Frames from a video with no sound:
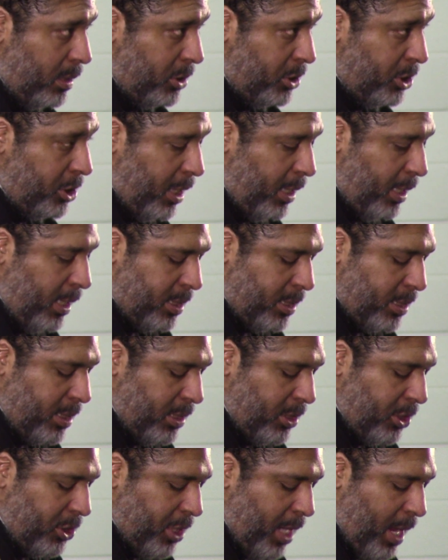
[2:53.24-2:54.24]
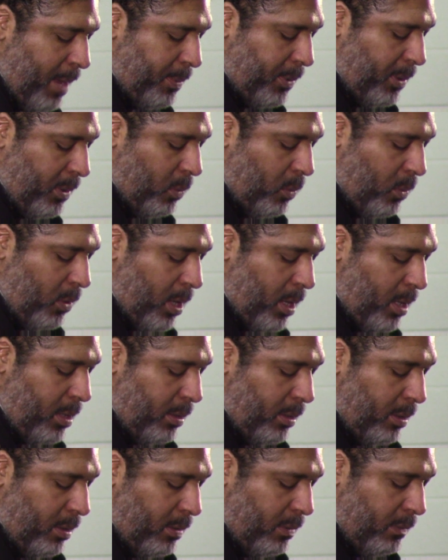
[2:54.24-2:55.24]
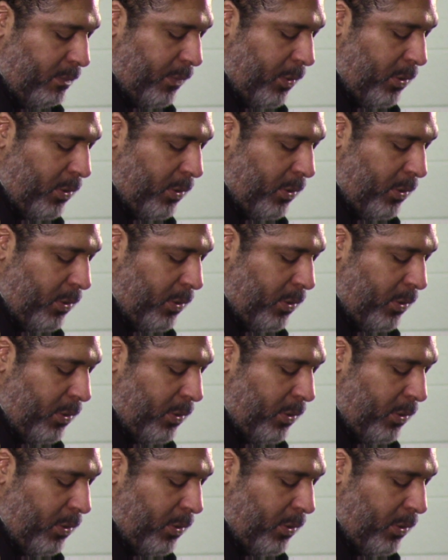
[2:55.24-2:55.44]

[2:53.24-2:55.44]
Genesis chapter 1,